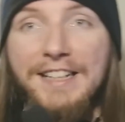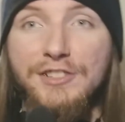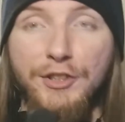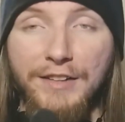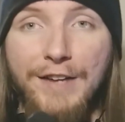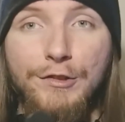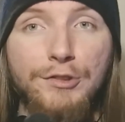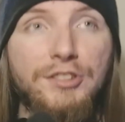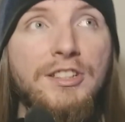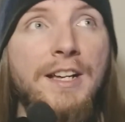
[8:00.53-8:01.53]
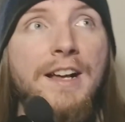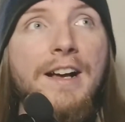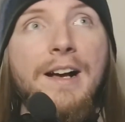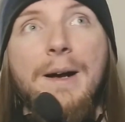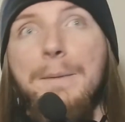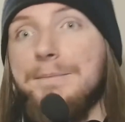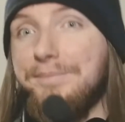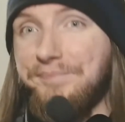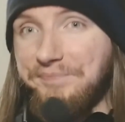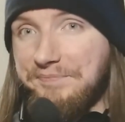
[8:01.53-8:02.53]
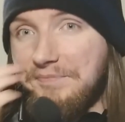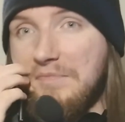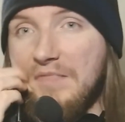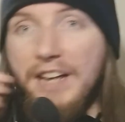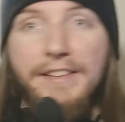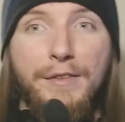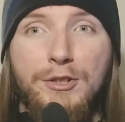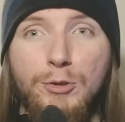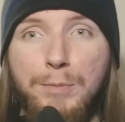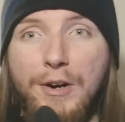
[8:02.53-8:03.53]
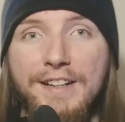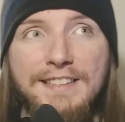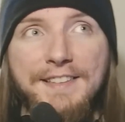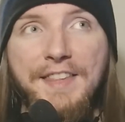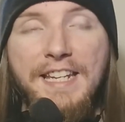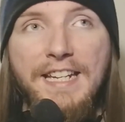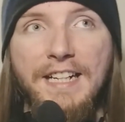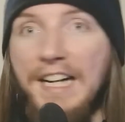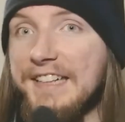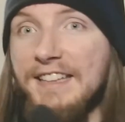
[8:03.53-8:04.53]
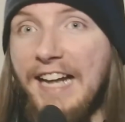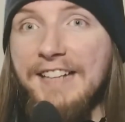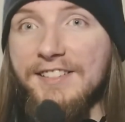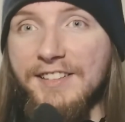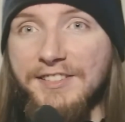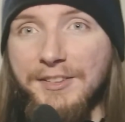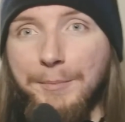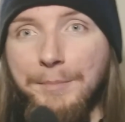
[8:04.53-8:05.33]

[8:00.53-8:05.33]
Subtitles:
your levels. Another cool part is the class system.